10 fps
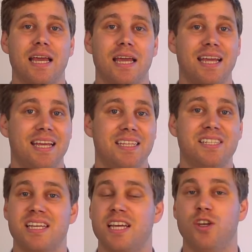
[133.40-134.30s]

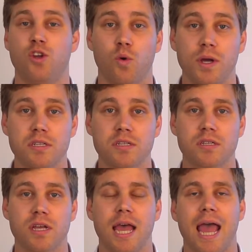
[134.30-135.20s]
is in noise,
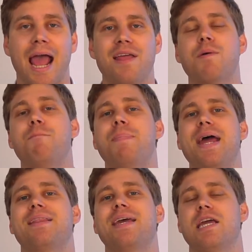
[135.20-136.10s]
and the
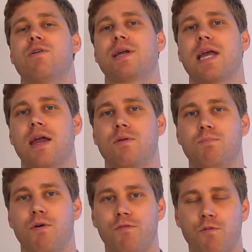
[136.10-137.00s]
better the hearing aid
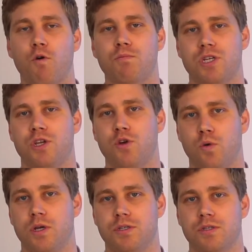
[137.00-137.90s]
performs in
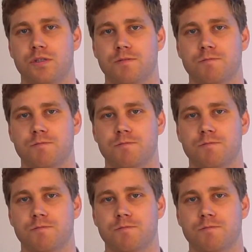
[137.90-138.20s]
noise.